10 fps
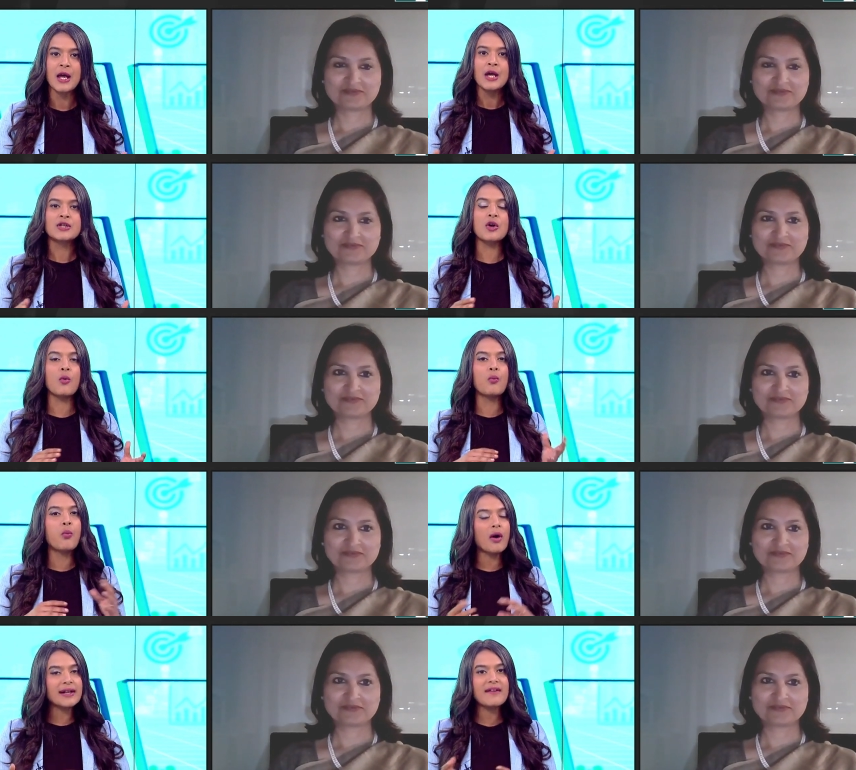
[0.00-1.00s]
Speaker 1: So
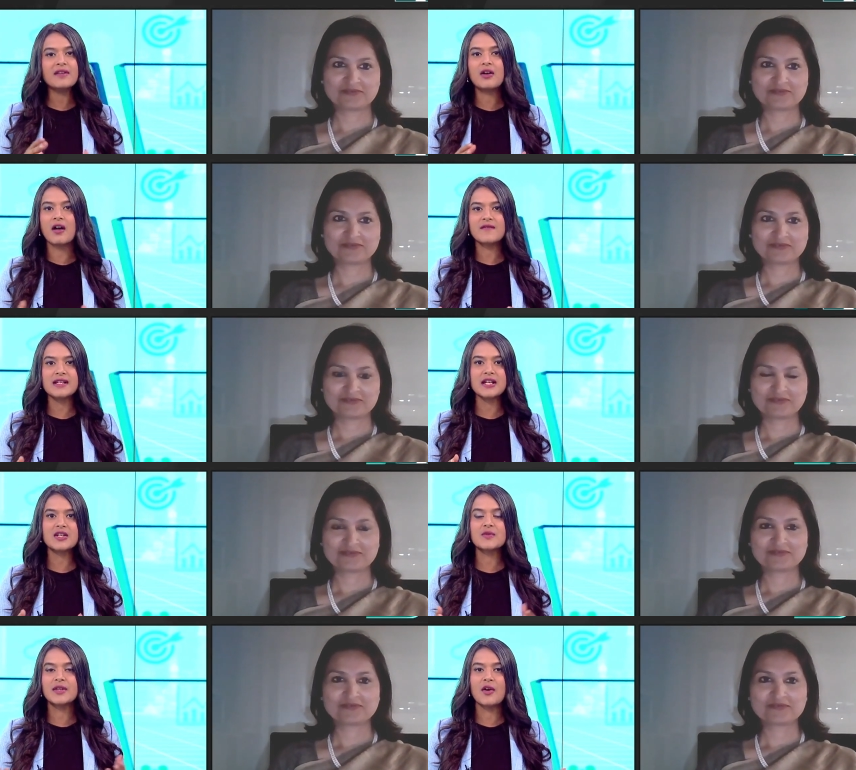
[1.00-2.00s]
what have the
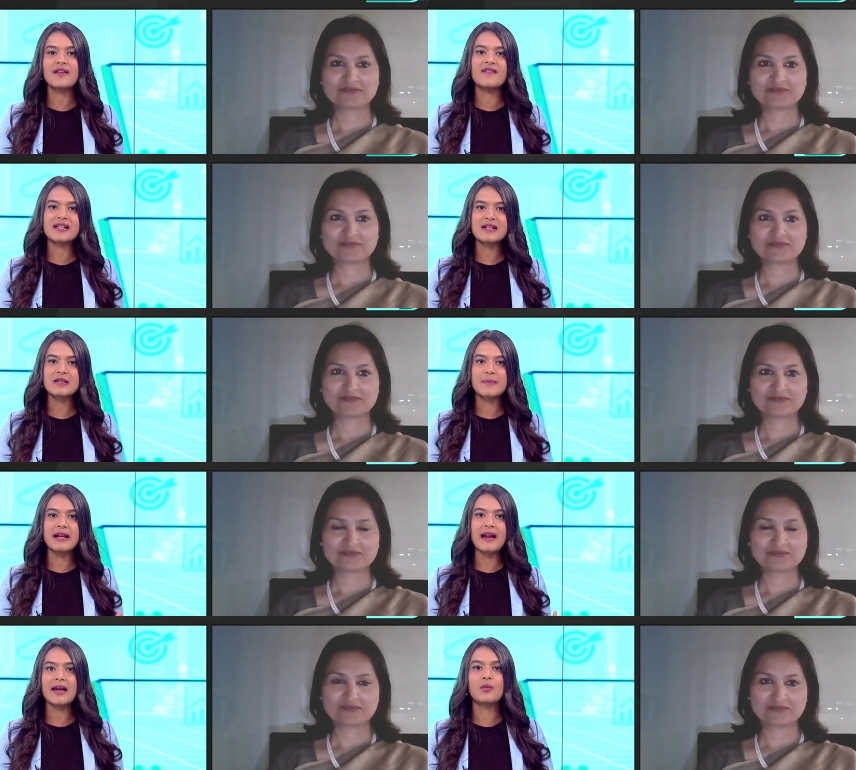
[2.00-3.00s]
conversations with your investors been
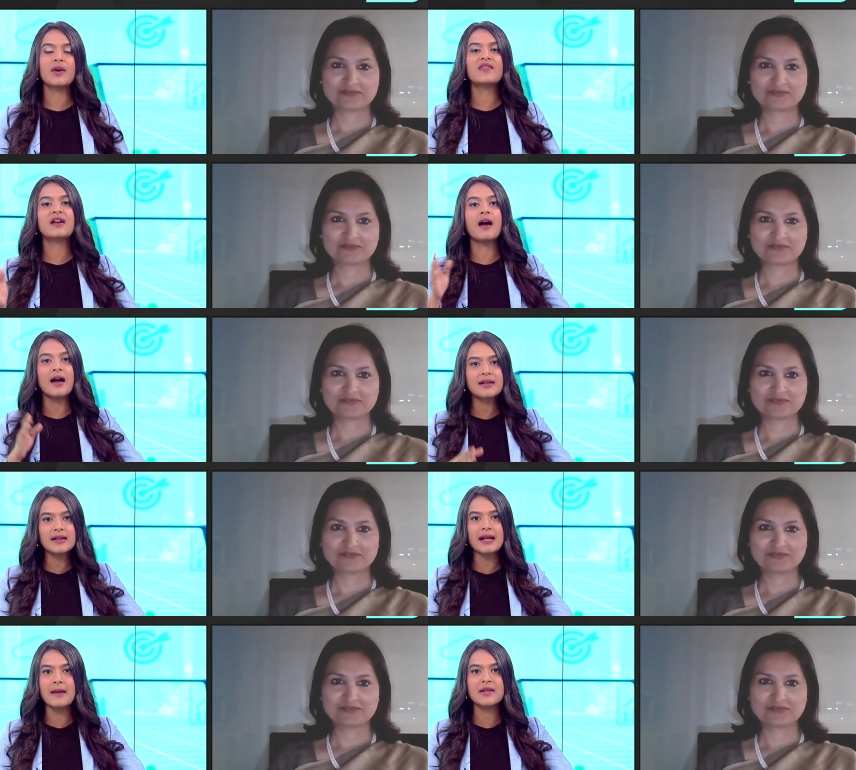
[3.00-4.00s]
like with regard to
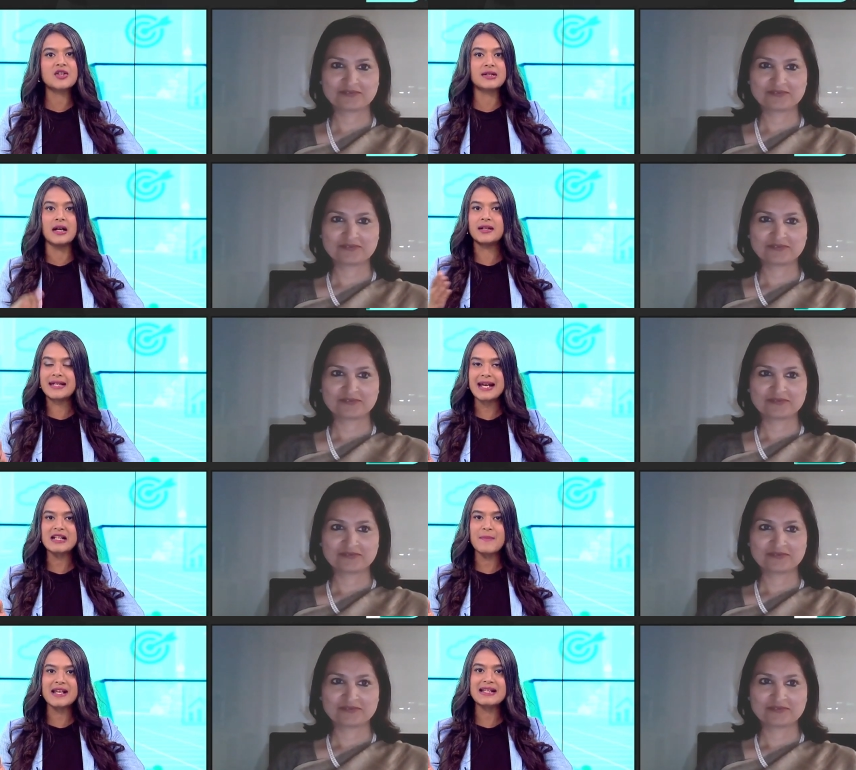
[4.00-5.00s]
climate uh, tech
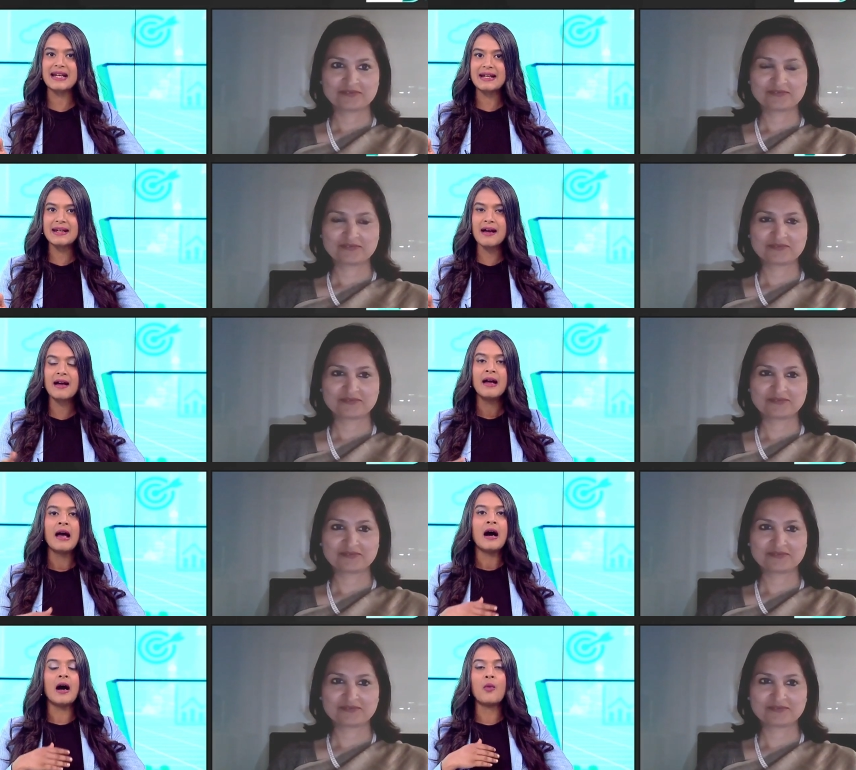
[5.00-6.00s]
space in India?
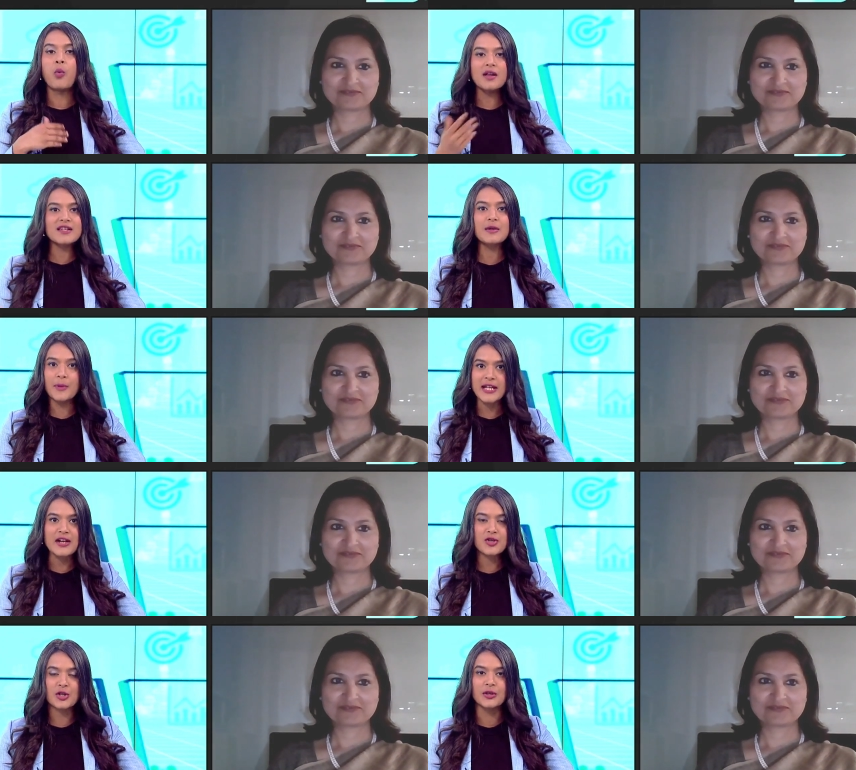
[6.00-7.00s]
Uh, what's the
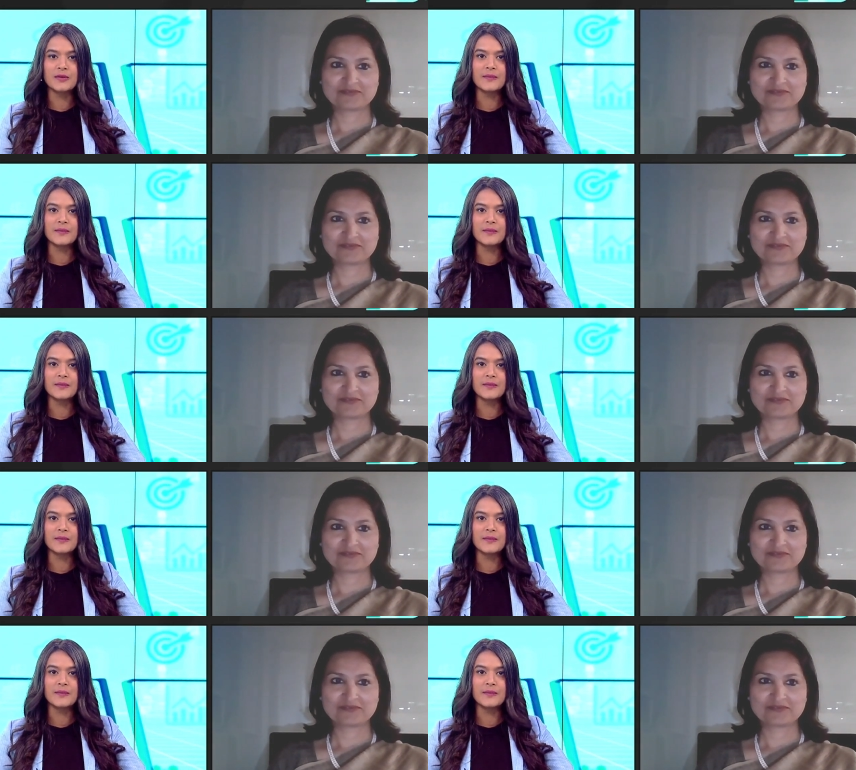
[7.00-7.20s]
potential?